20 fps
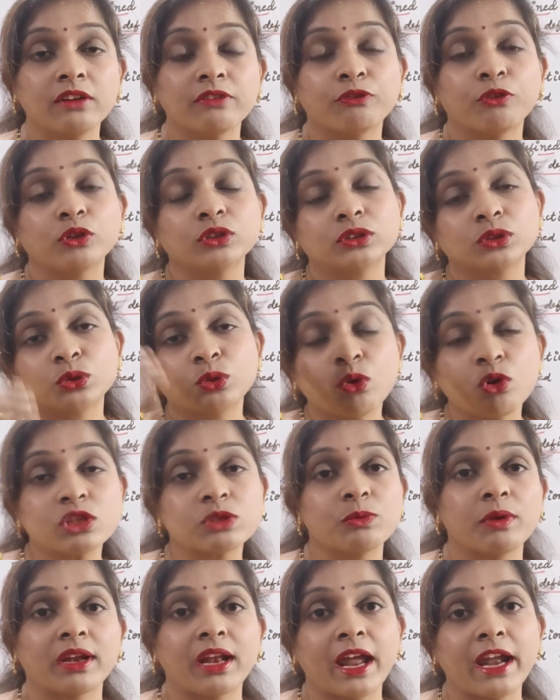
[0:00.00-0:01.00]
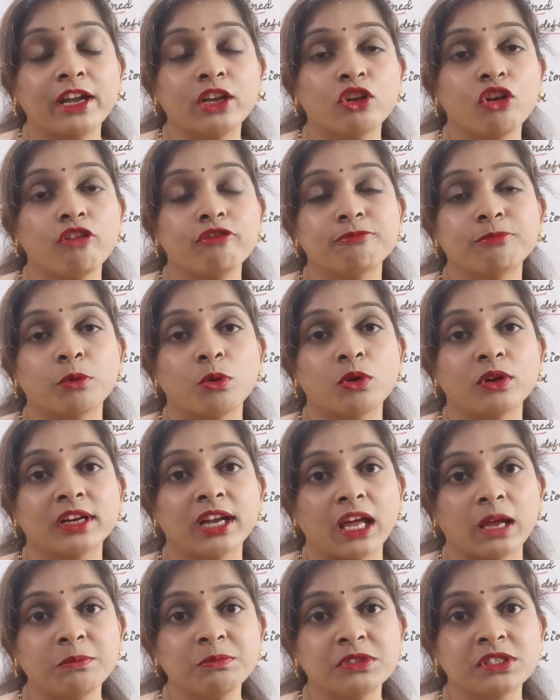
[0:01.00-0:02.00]
for those variety of
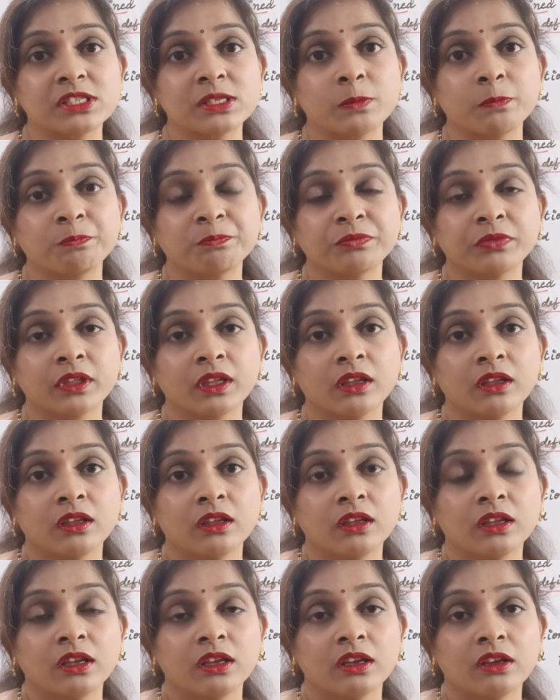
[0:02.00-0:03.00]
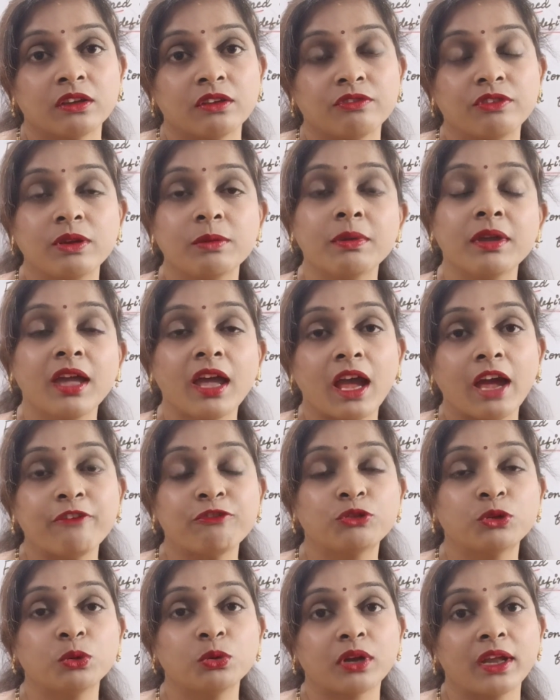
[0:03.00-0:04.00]
programs, we may have
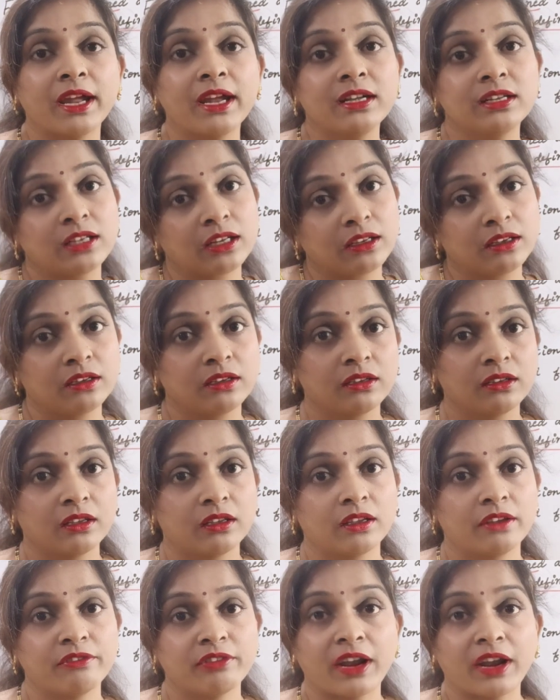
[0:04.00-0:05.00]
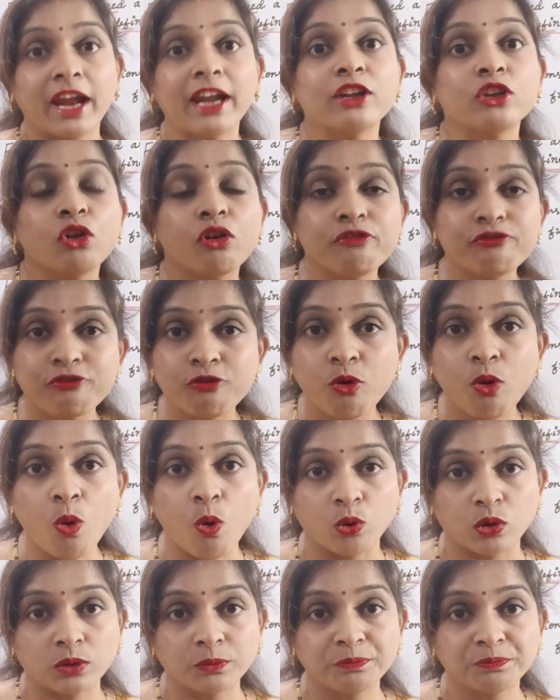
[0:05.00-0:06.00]
to write a variety of
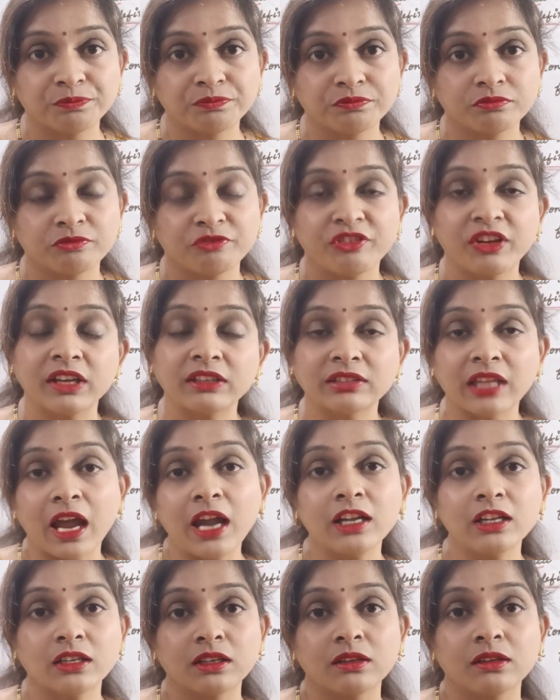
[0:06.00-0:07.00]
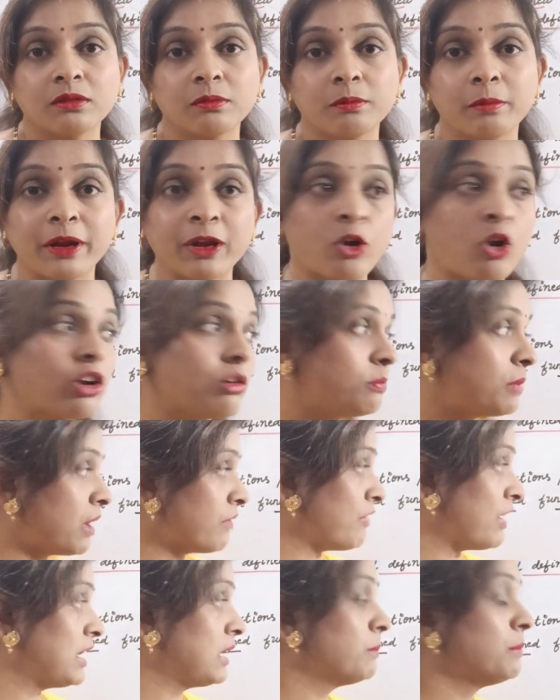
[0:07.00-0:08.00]
code where that may not be
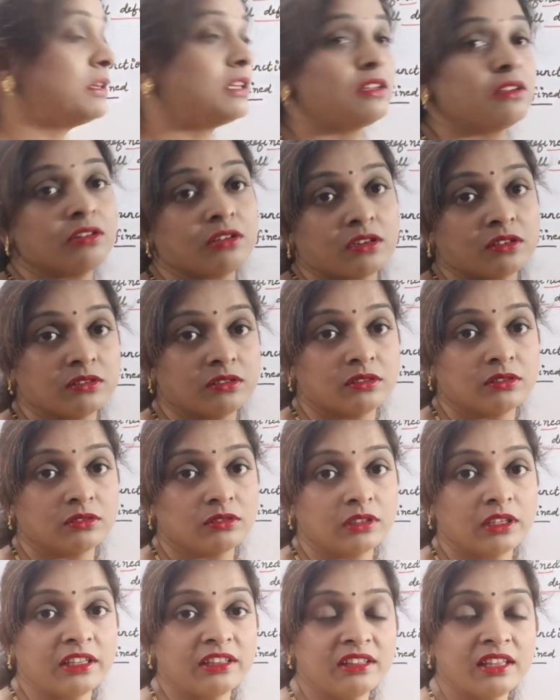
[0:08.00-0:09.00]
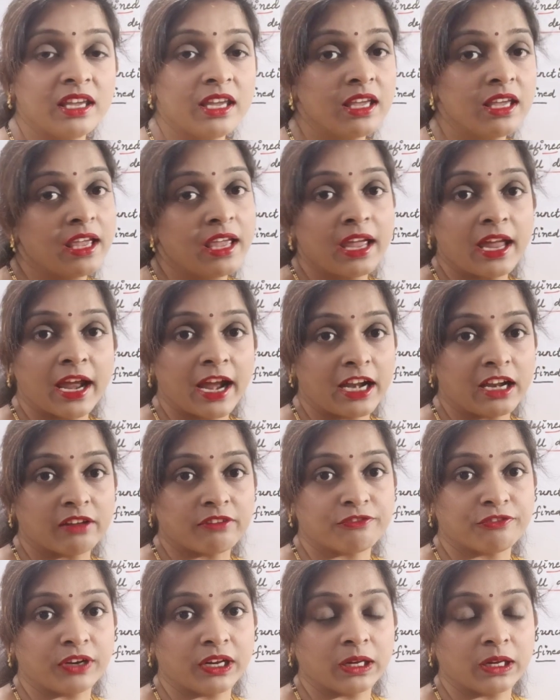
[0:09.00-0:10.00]
available here in the header
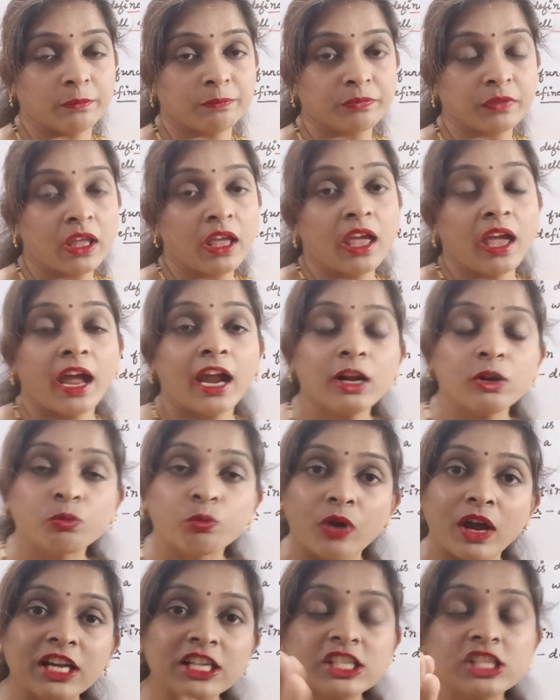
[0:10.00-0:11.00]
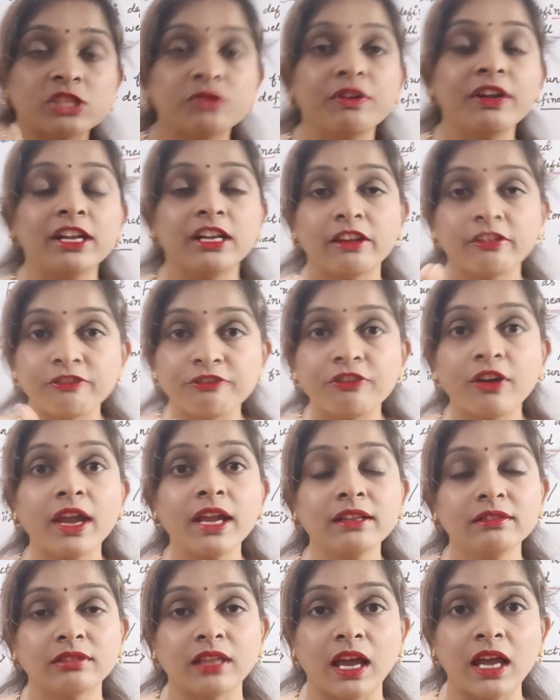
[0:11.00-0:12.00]
file. And once we
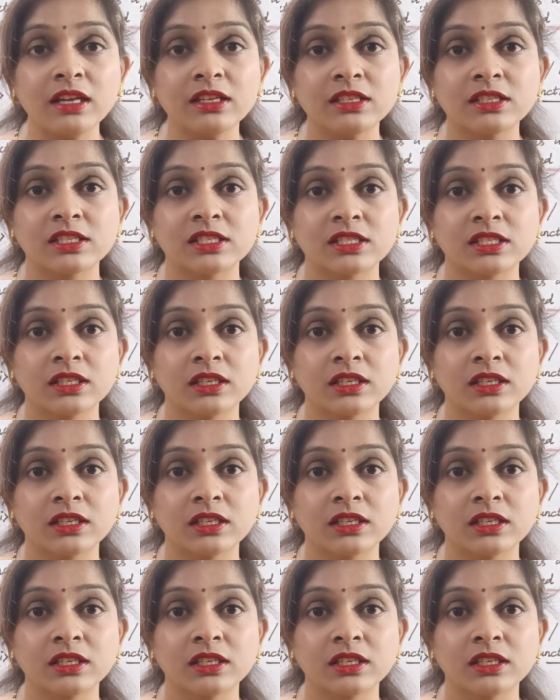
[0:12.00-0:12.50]
define that